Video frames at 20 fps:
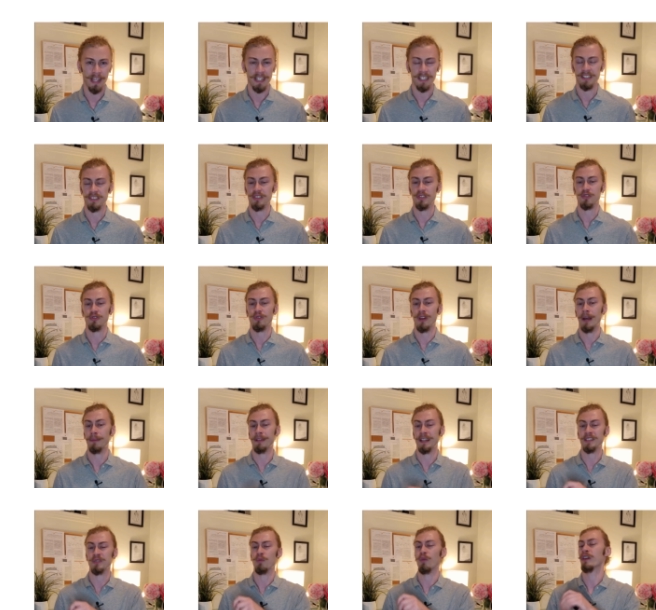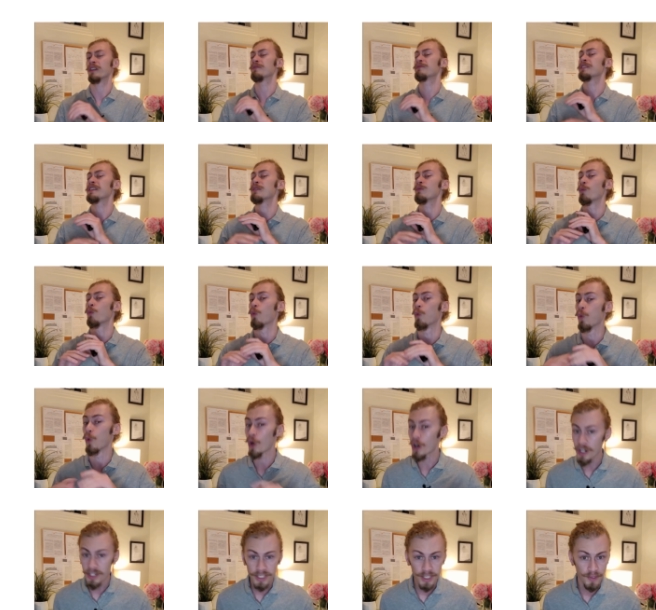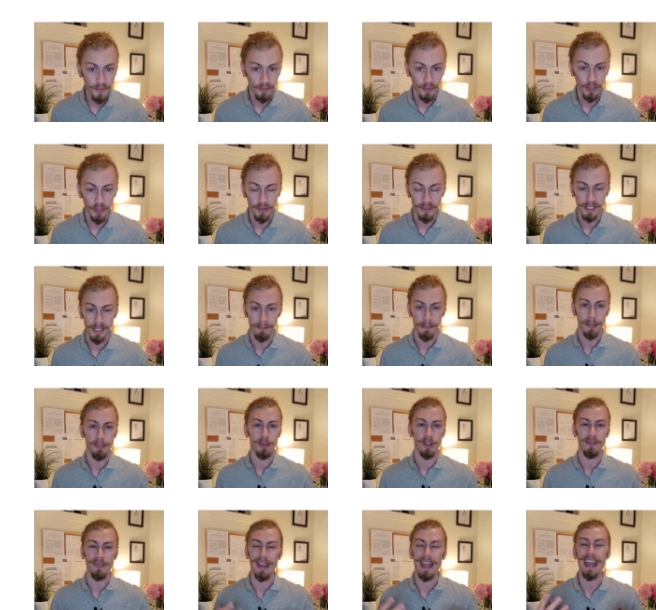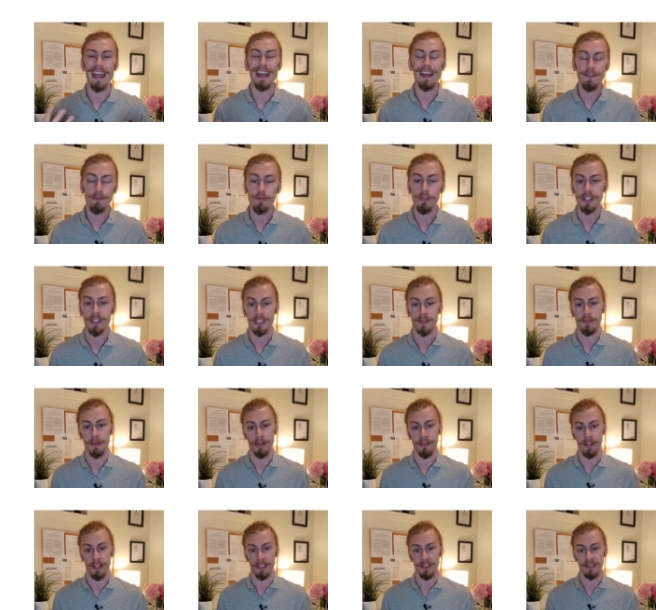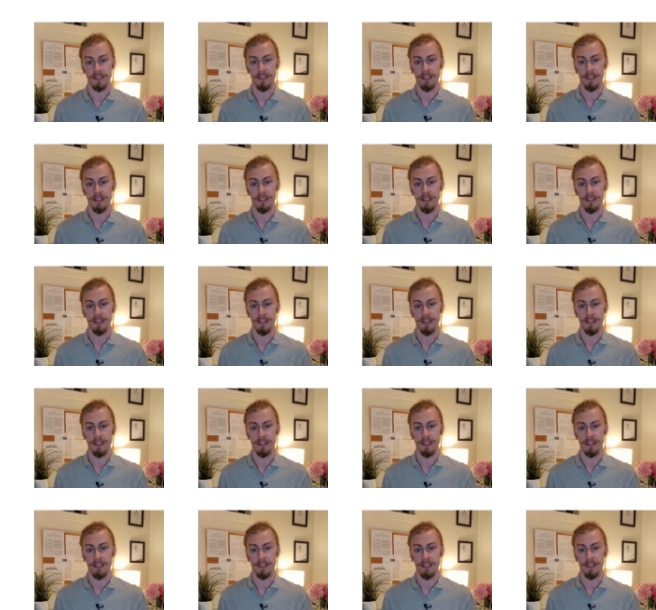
and is described as one of the worst flus that people have ever experienced.